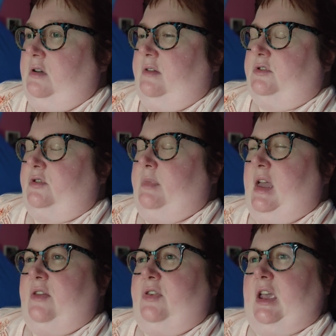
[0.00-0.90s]
I have to
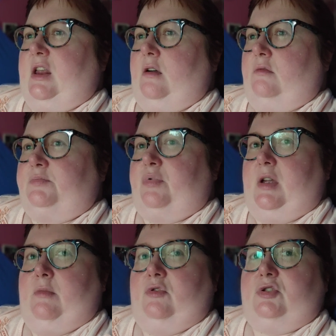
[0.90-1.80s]
admit, I think he knows
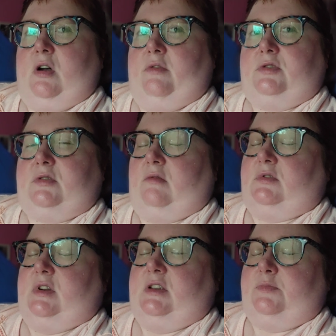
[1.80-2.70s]
pretty much all the
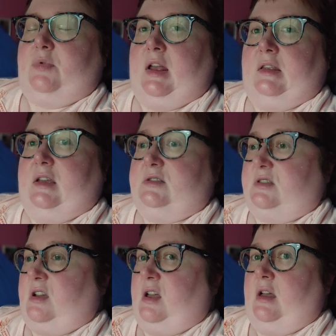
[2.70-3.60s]
songs on his
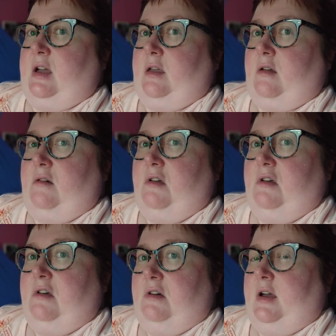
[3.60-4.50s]
playlist I like,
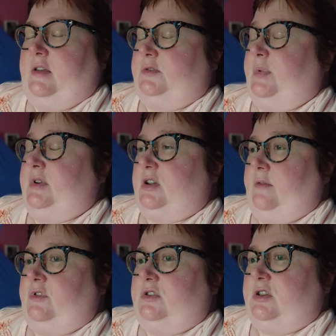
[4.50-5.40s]
especially
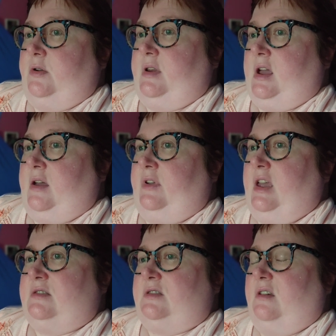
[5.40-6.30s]
after two and a half
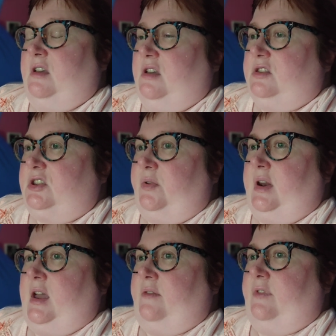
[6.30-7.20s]
years. Two
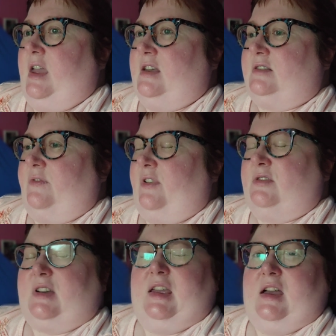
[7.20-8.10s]
and a half years, it
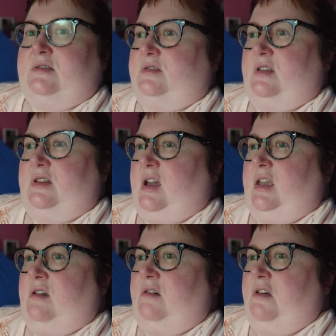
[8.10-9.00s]
feels like
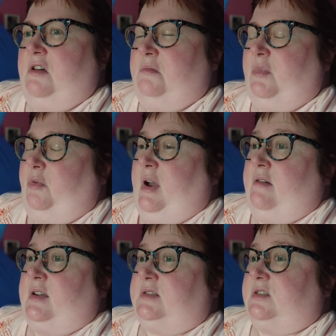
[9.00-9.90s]
yesterday.
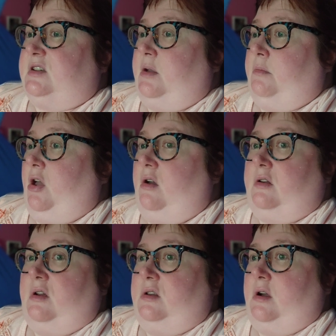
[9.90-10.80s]
Where has the time
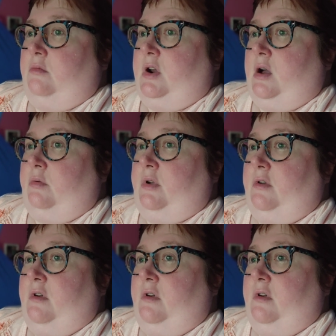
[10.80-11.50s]
gone? I don't know.